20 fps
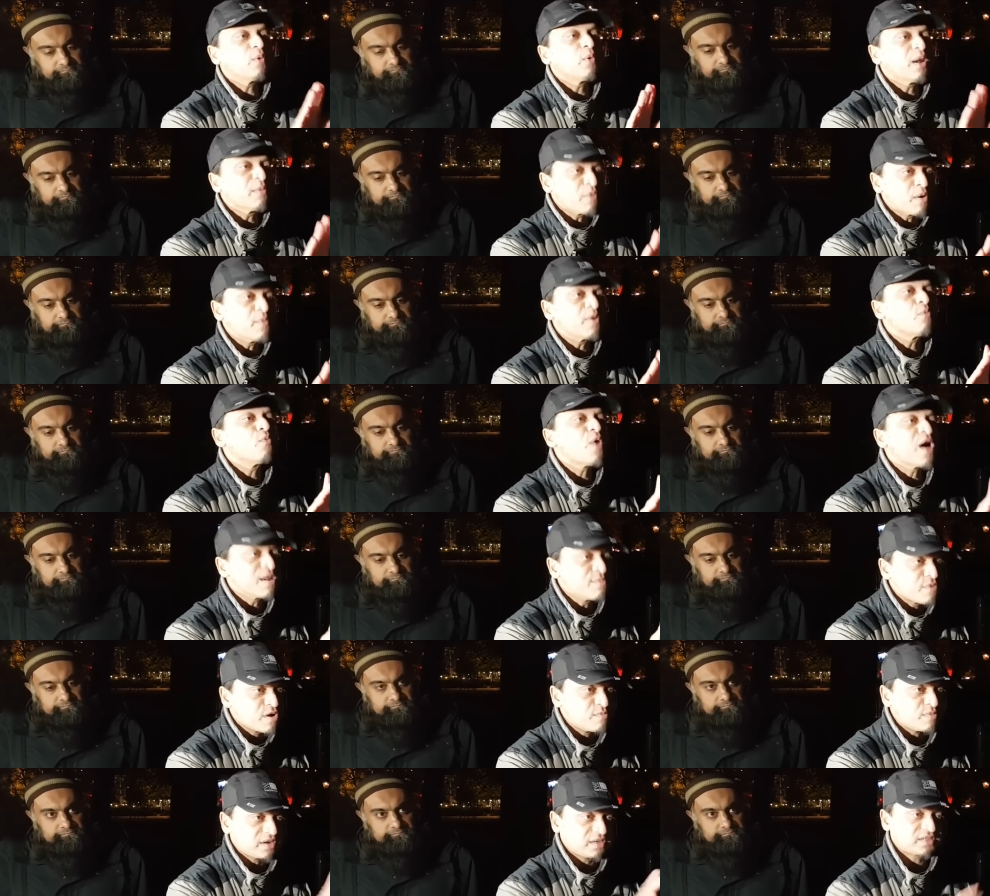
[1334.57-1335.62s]
Speaker 1: One moment, one
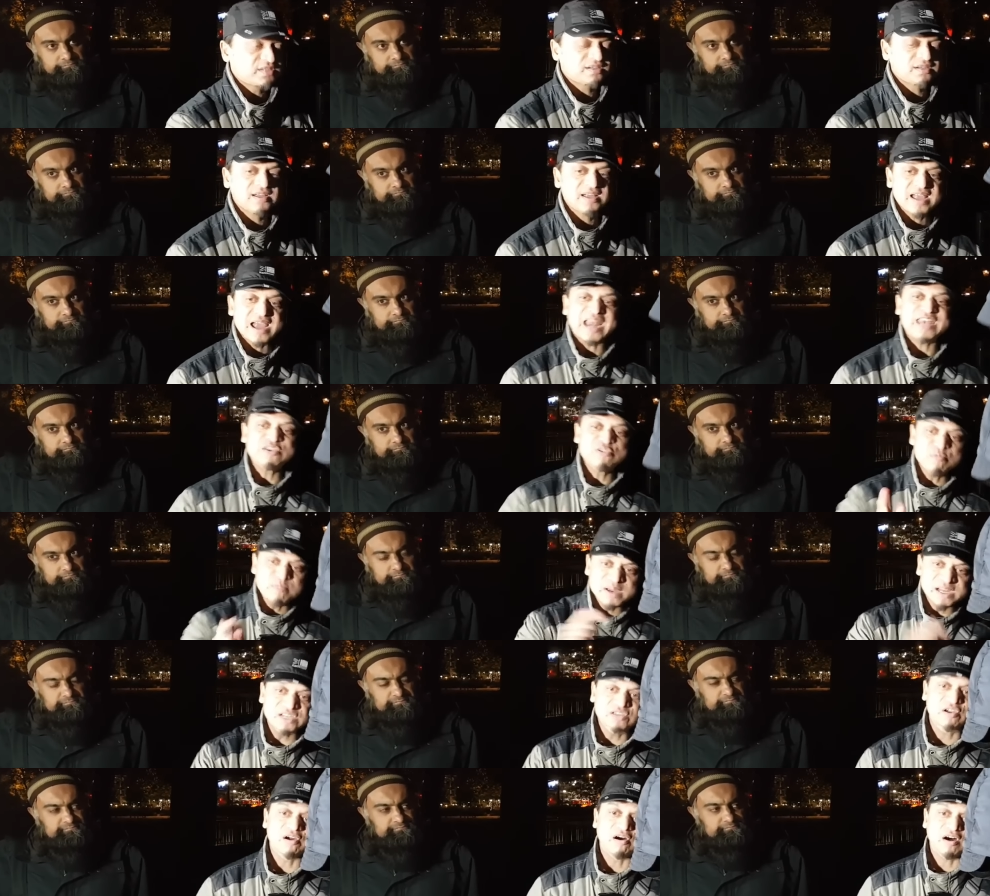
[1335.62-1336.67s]
moment, and you
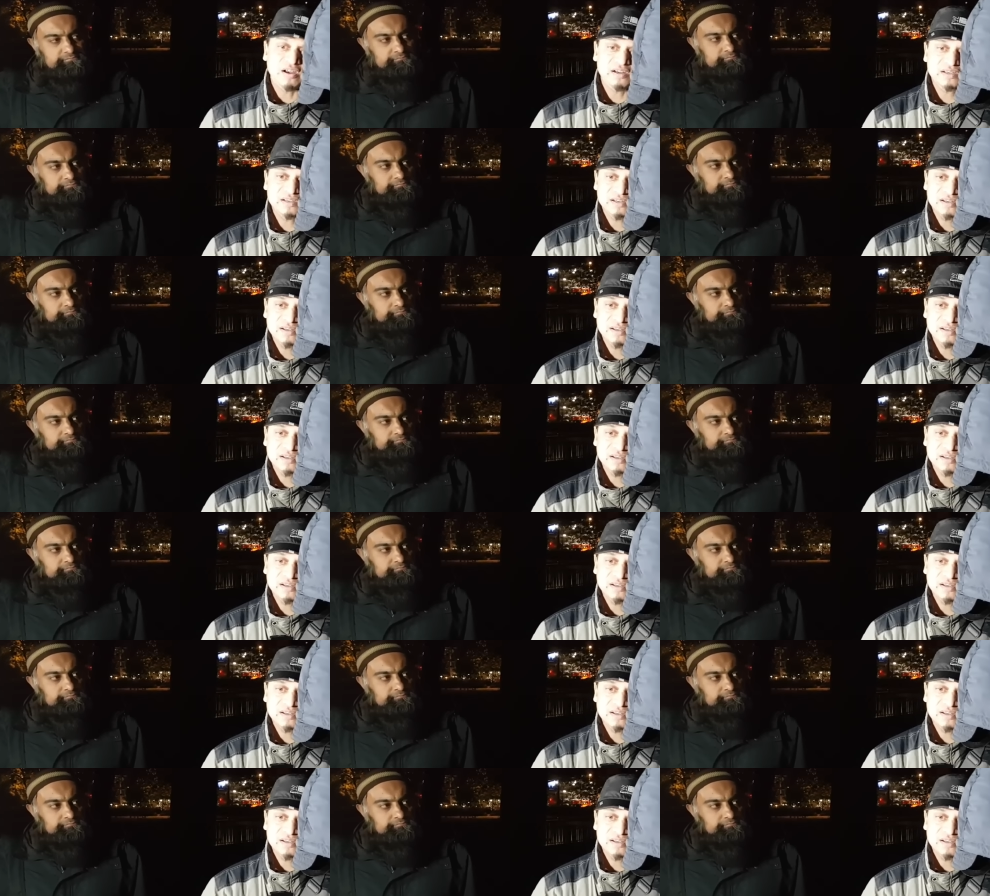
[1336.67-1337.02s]
meet God,